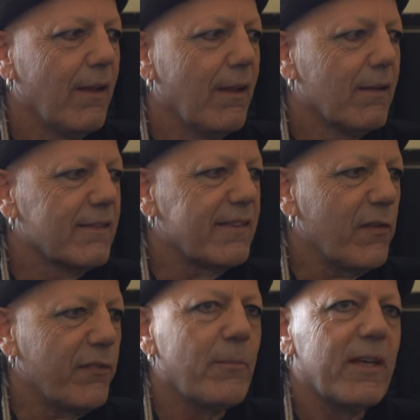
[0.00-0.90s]
so
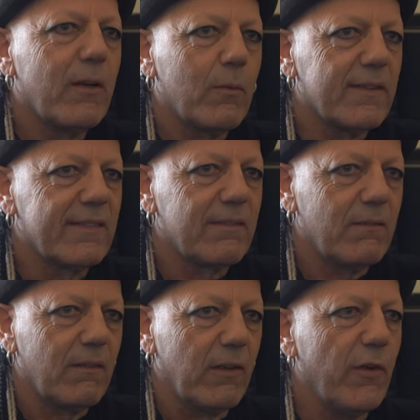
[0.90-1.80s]
for me, it was
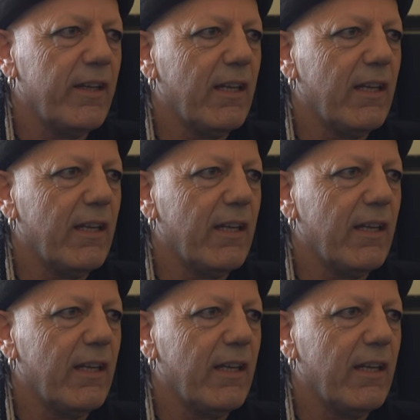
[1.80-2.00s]
learning a